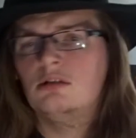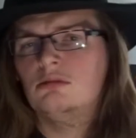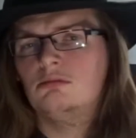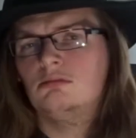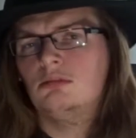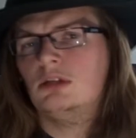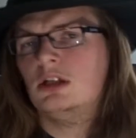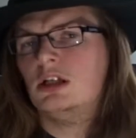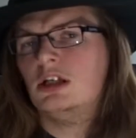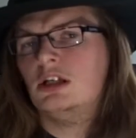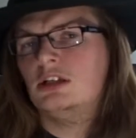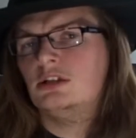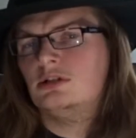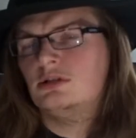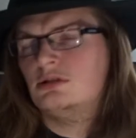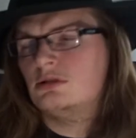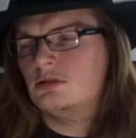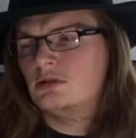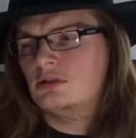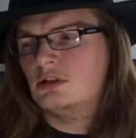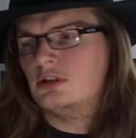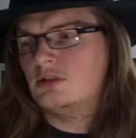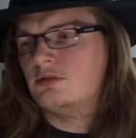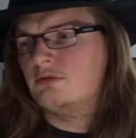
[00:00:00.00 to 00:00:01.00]
Because
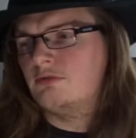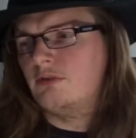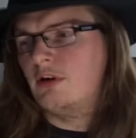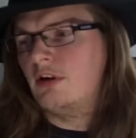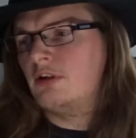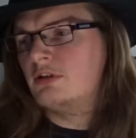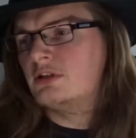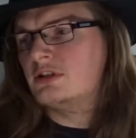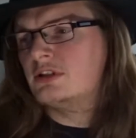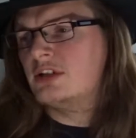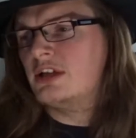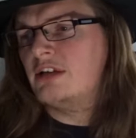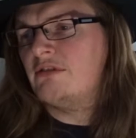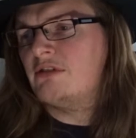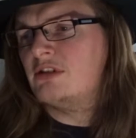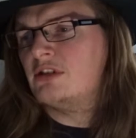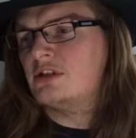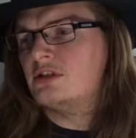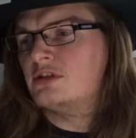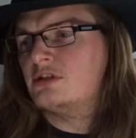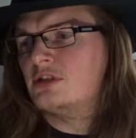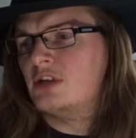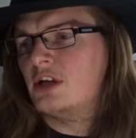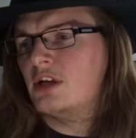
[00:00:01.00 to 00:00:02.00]
as far as
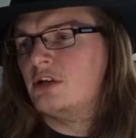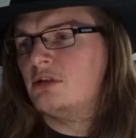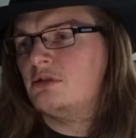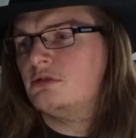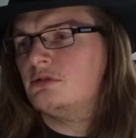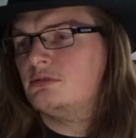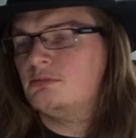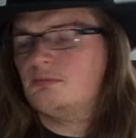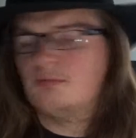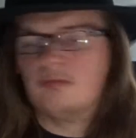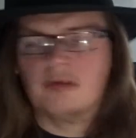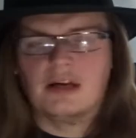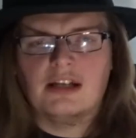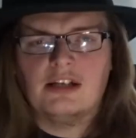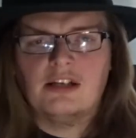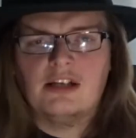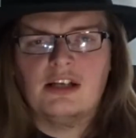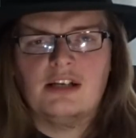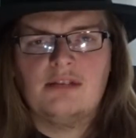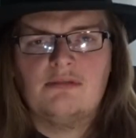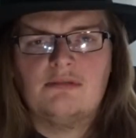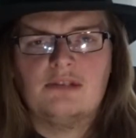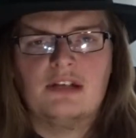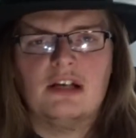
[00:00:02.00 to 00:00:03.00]
Tyrion knows, Bran
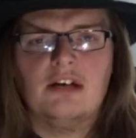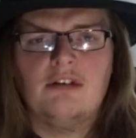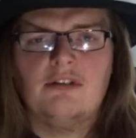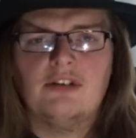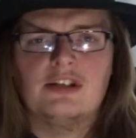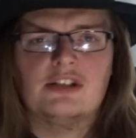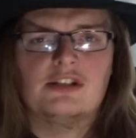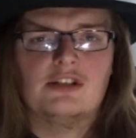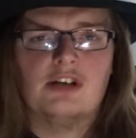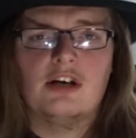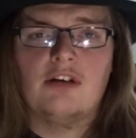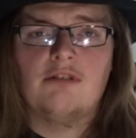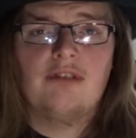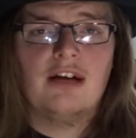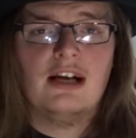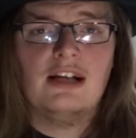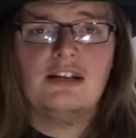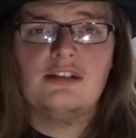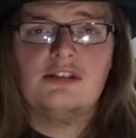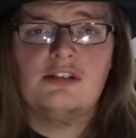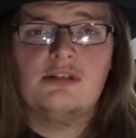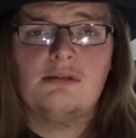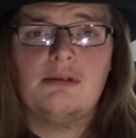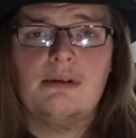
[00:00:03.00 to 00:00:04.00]
himself has turned
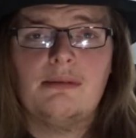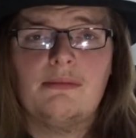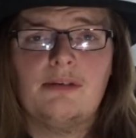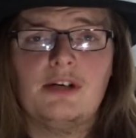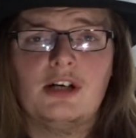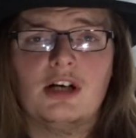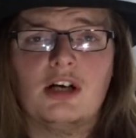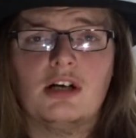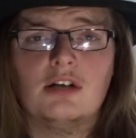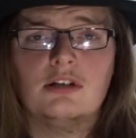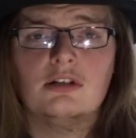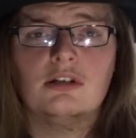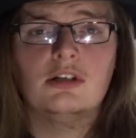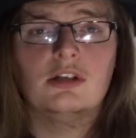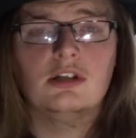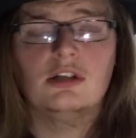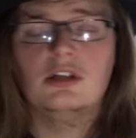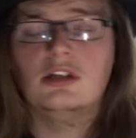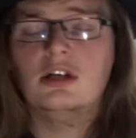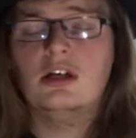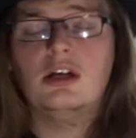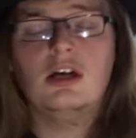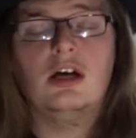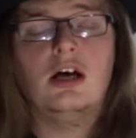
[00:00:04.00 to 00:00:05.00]
around to him and gone,
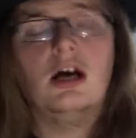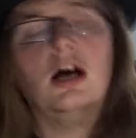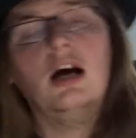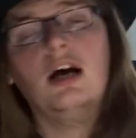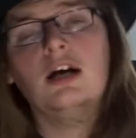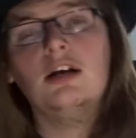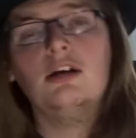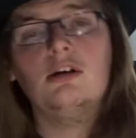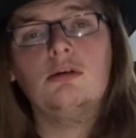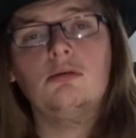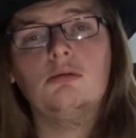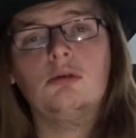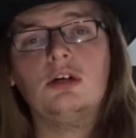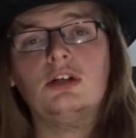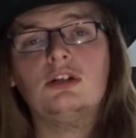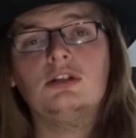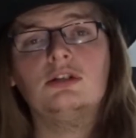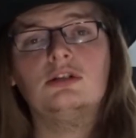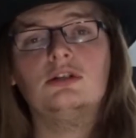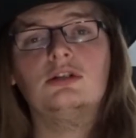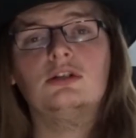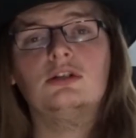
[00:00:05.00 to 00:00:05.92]
I don't want